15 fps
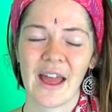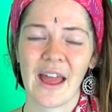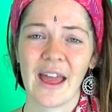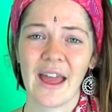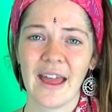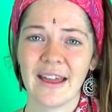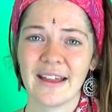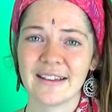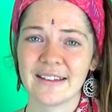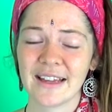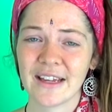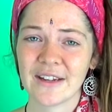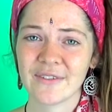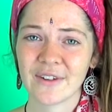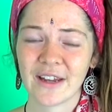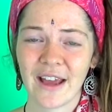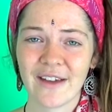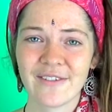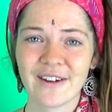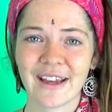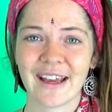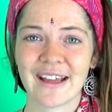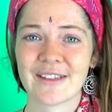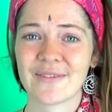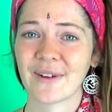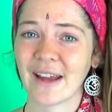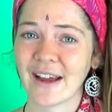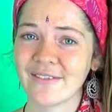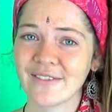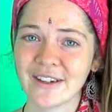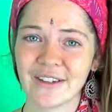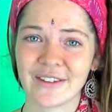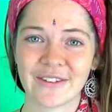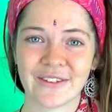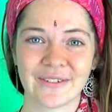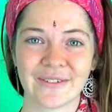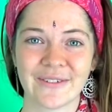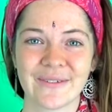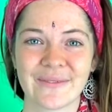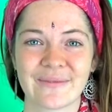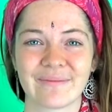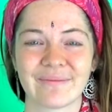And in whatever case, whatever you do,